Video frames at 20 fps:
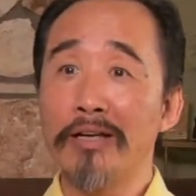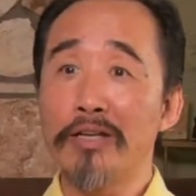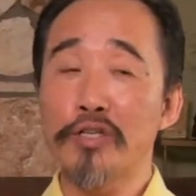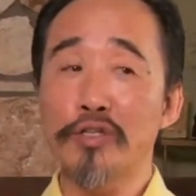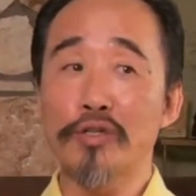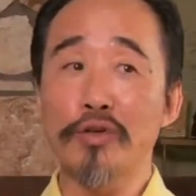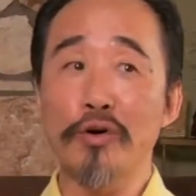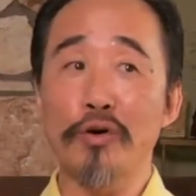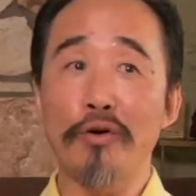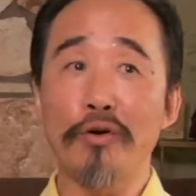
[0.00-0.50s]

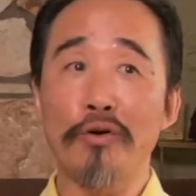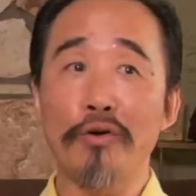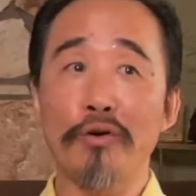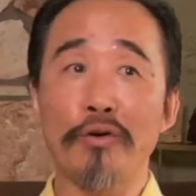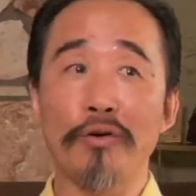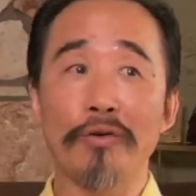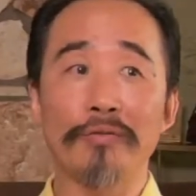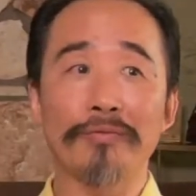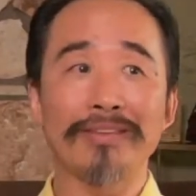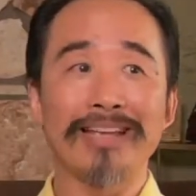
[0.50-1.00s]

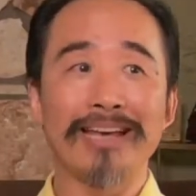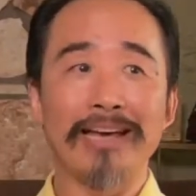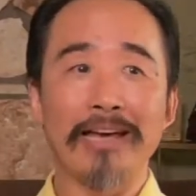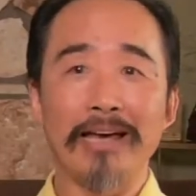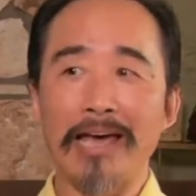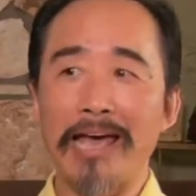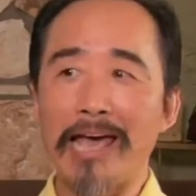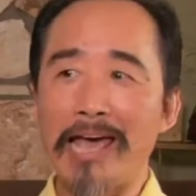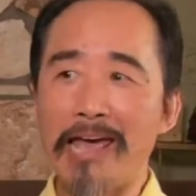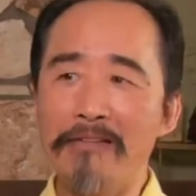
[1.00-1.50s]
So
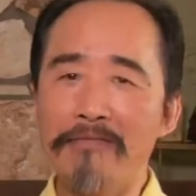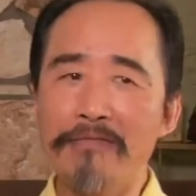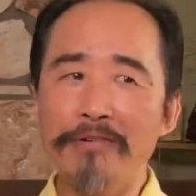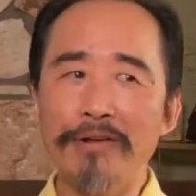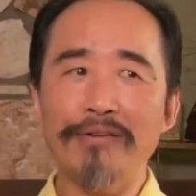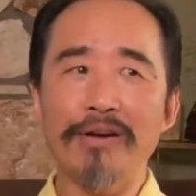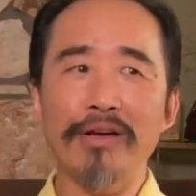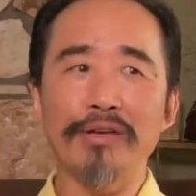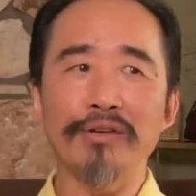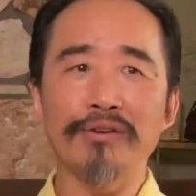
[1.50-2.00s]

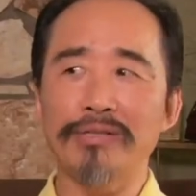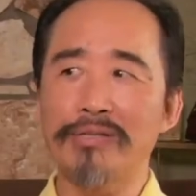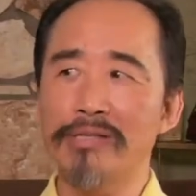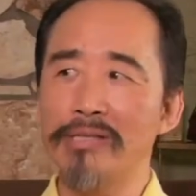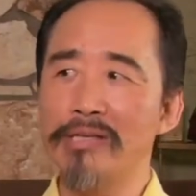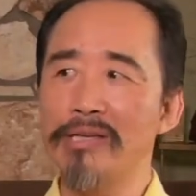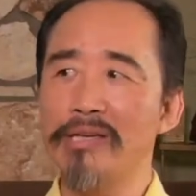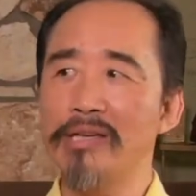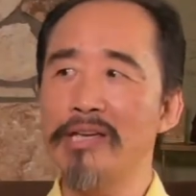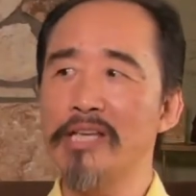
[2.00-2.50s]
everywhere you
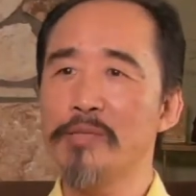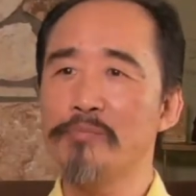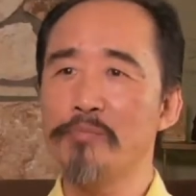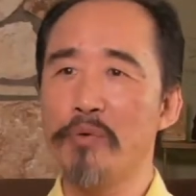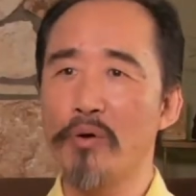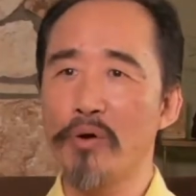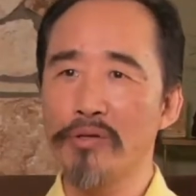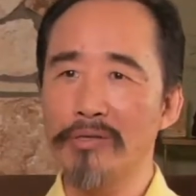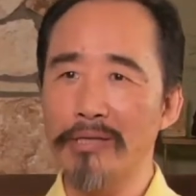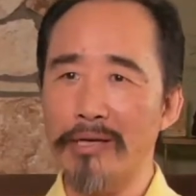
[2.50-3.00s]
see is
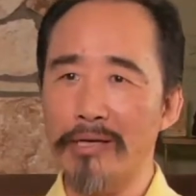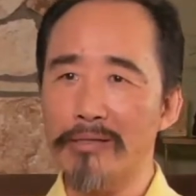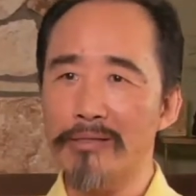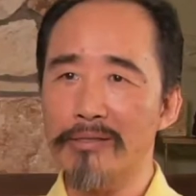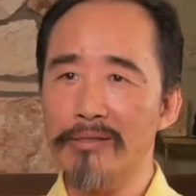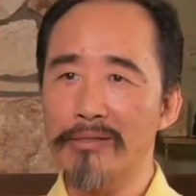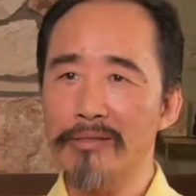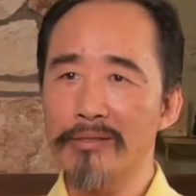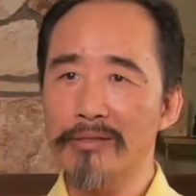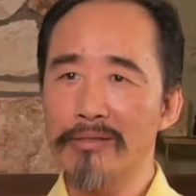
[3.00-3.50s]

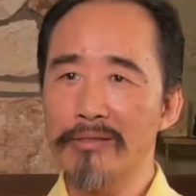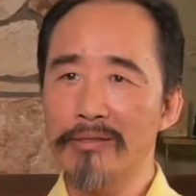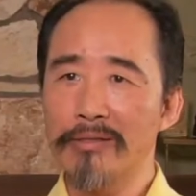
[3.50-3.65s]
politics.